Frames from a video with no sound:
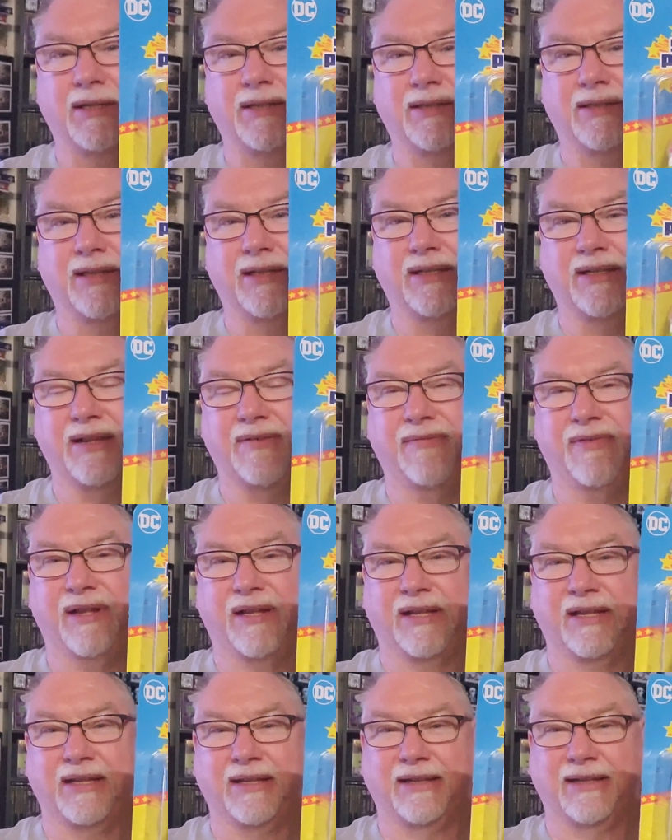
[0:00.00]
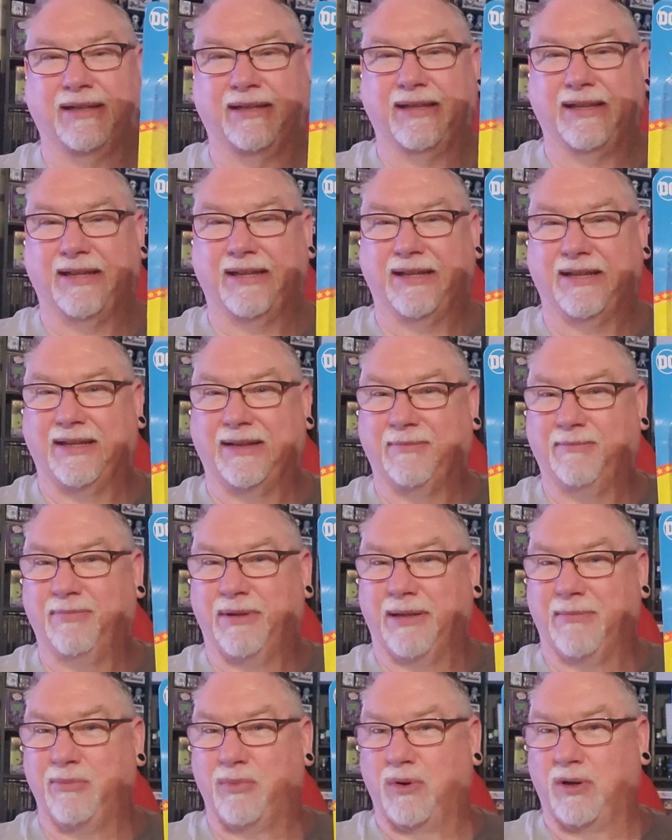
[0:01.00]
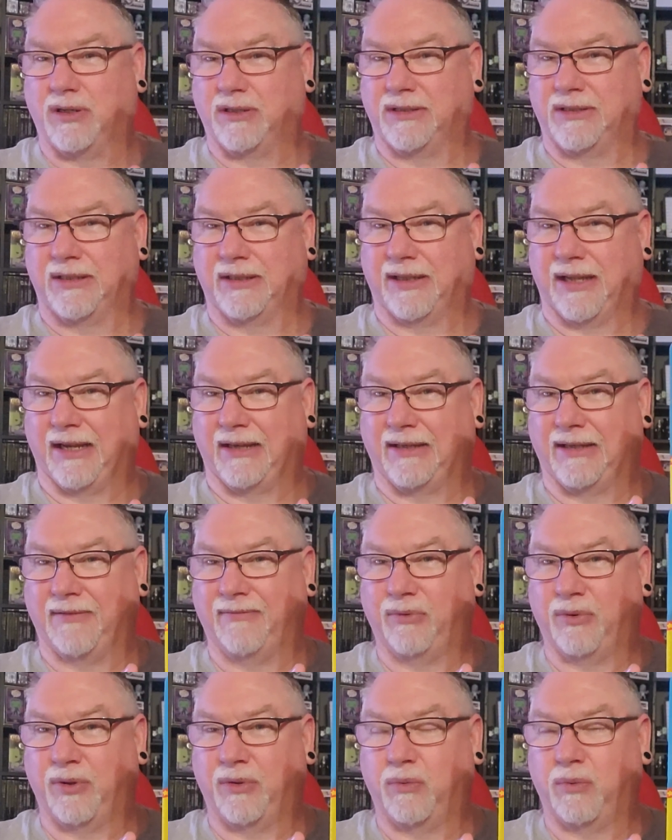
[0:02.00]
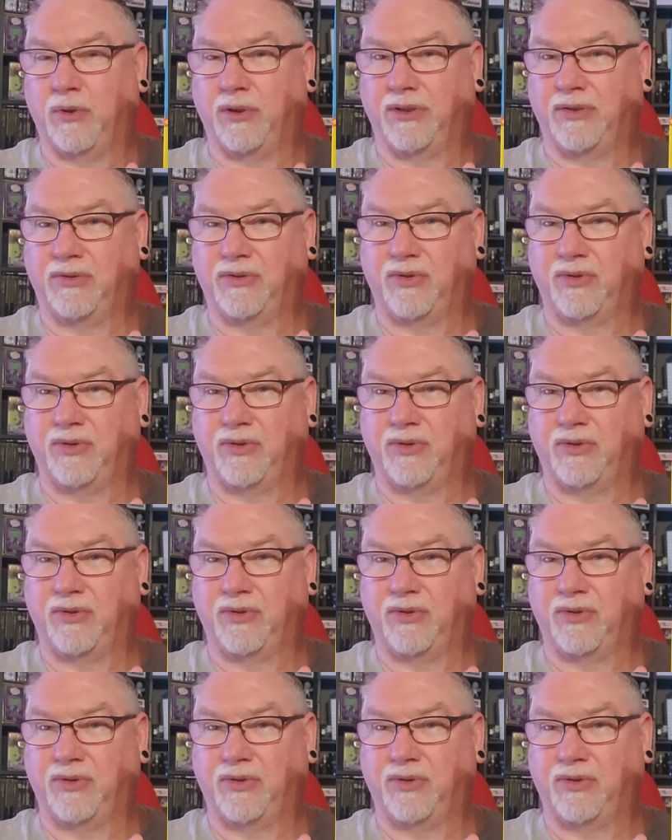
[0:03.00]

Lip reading: significantly be more selective with which